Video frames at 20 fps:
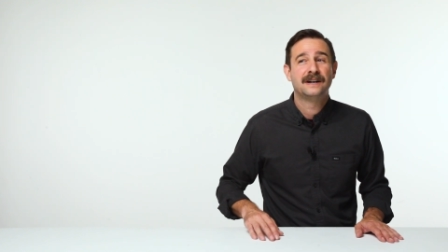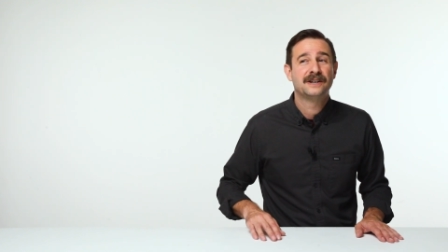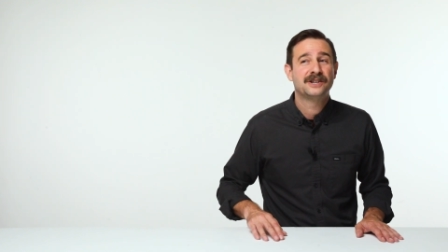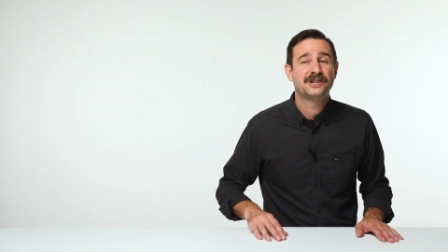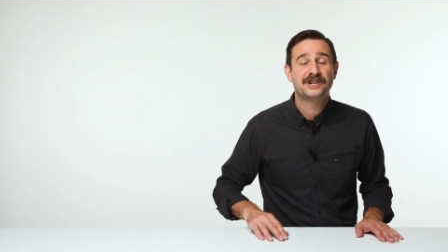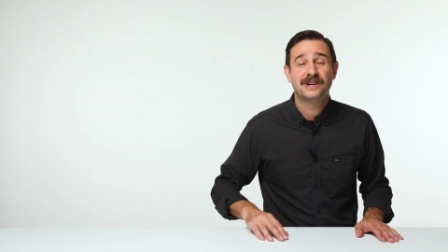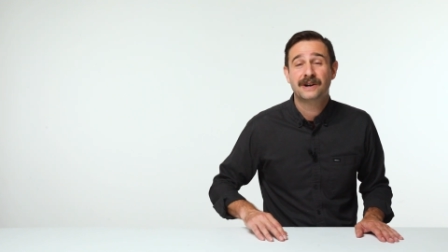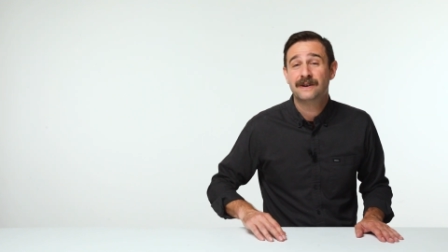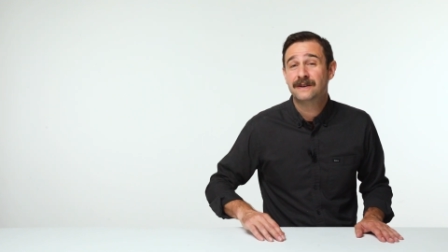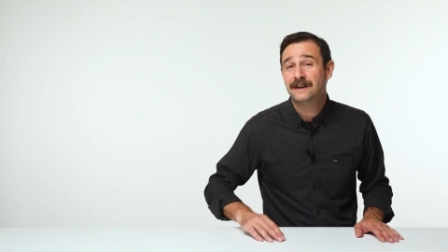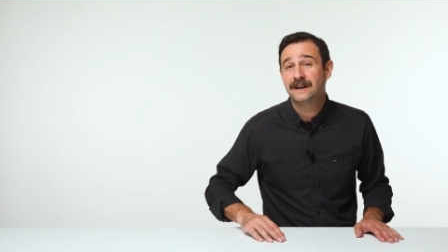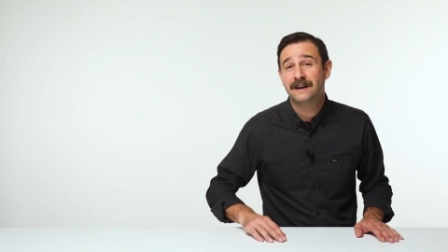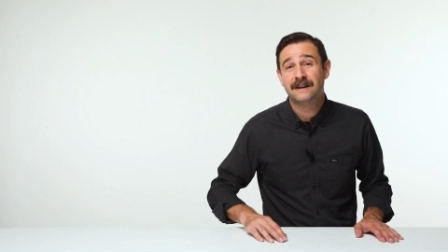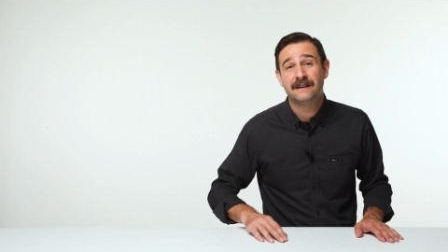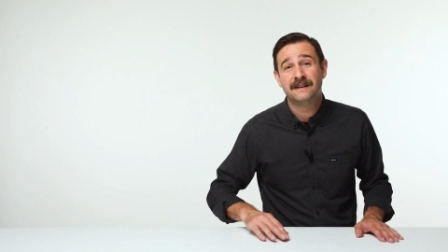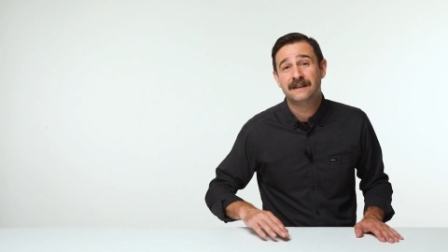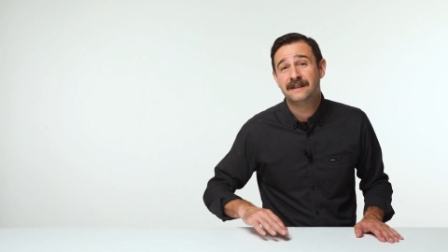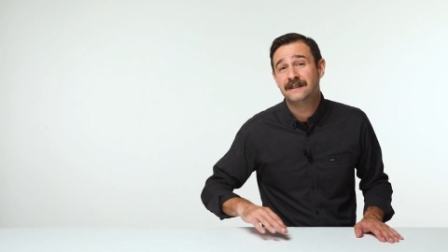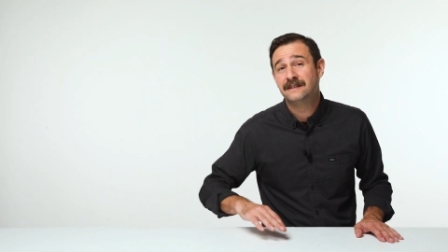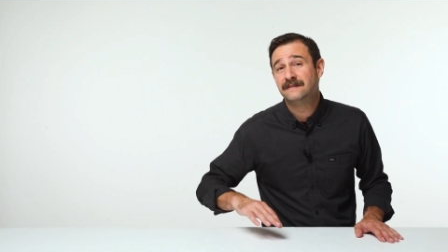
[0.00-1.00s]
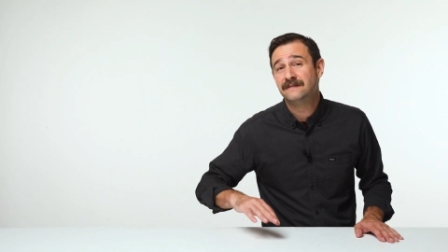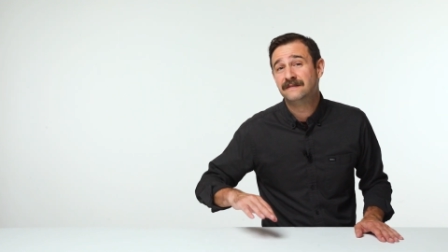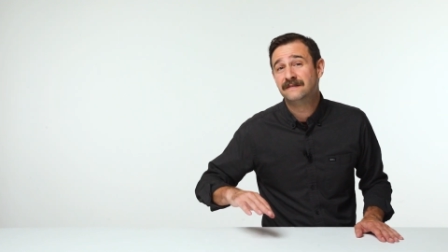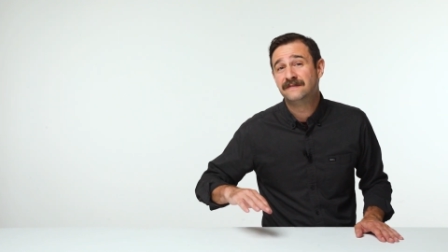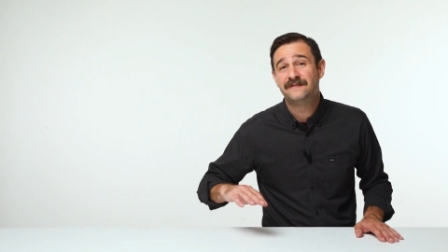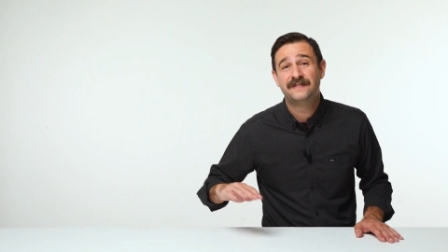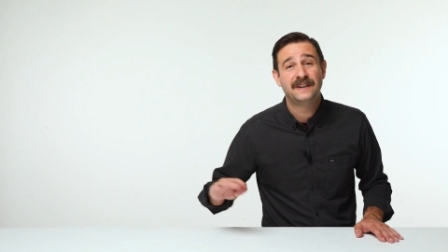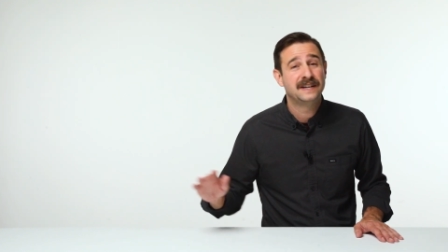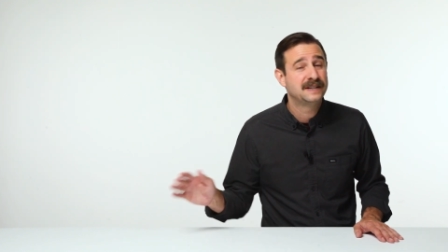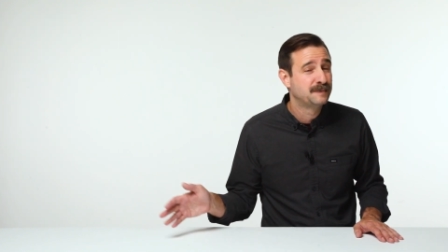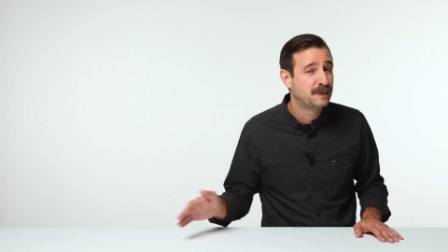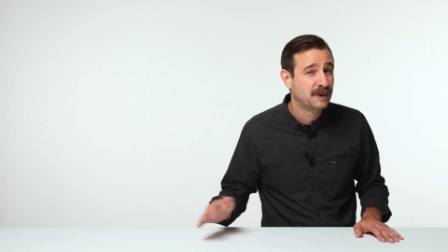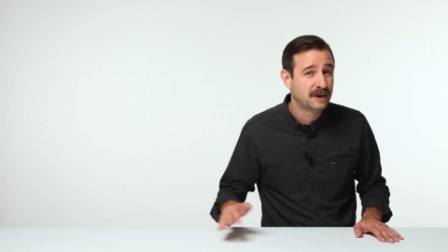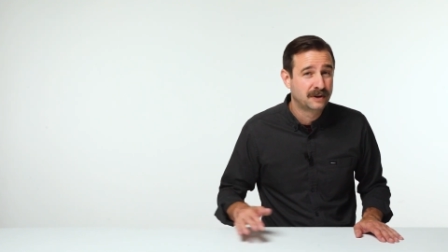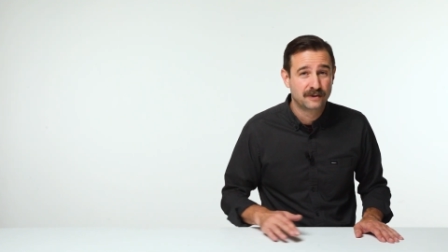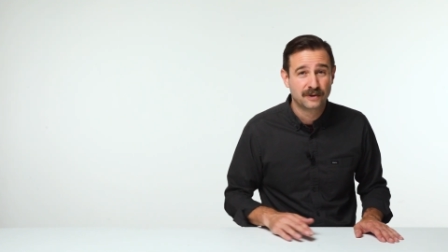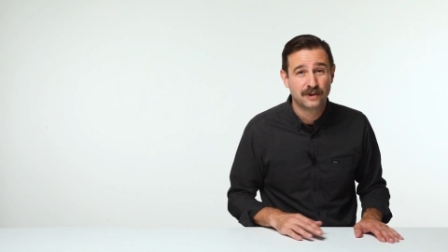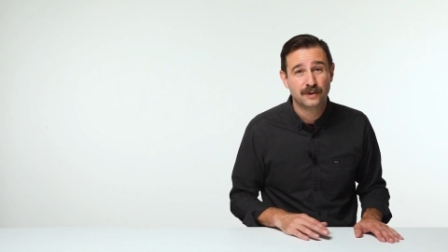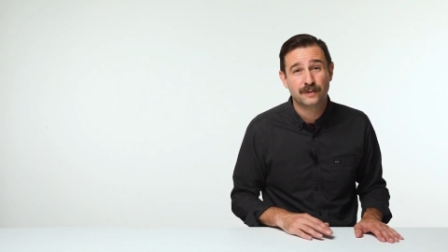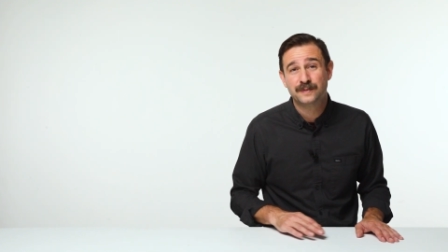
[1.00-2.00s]
share it on Facebook
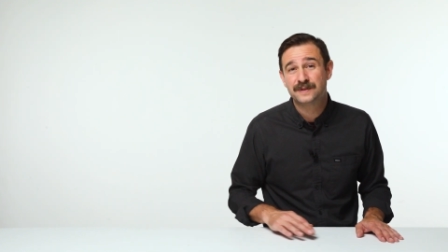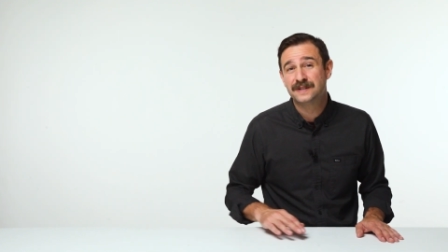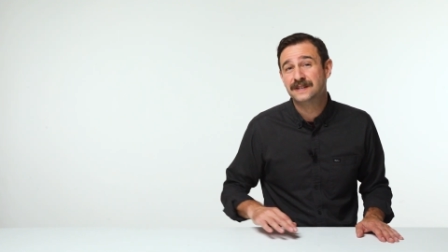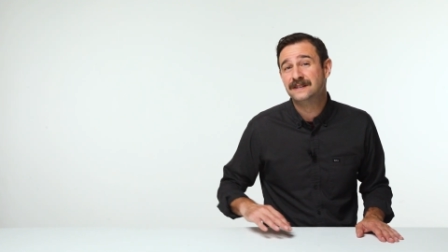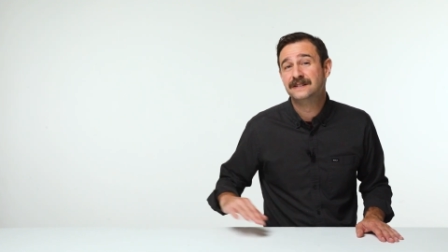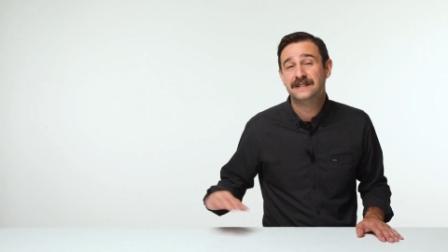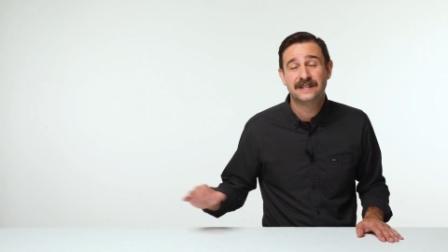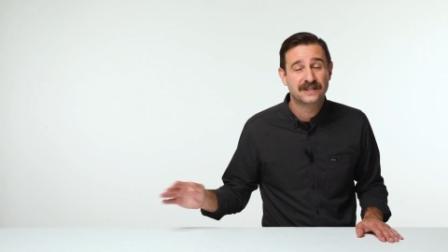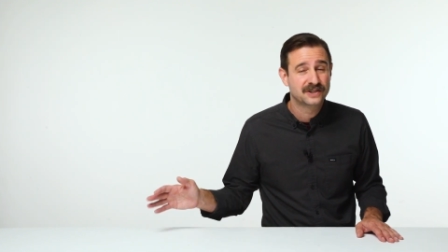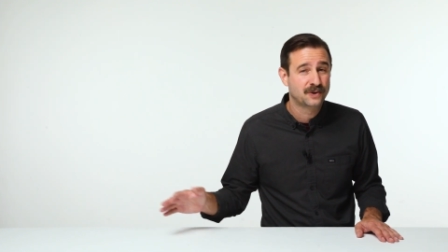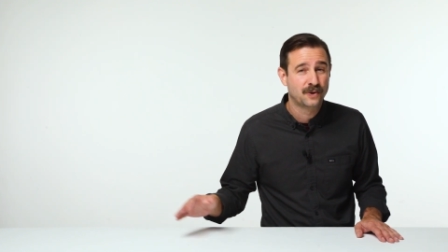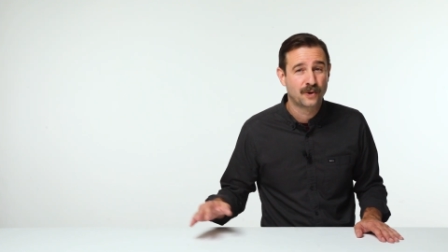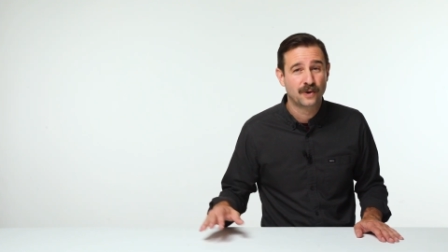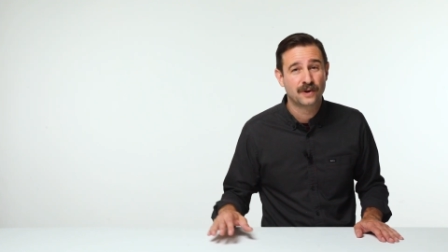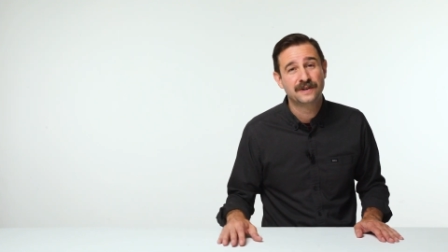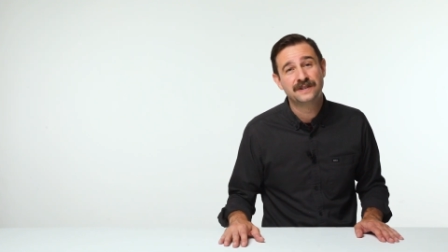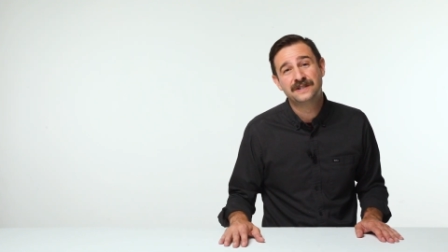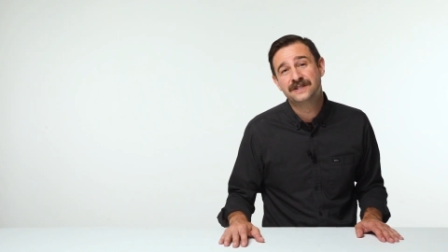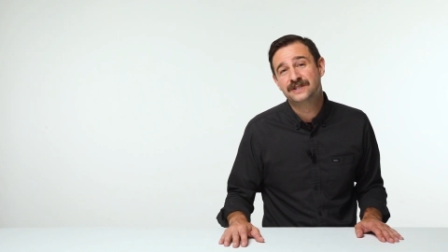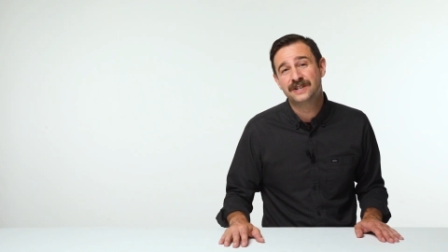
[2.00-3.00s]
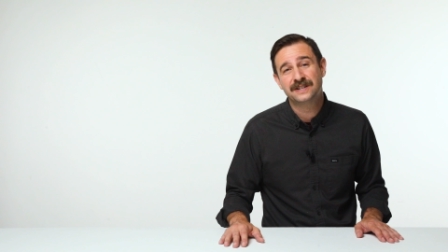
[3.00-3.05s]
groups and Discords.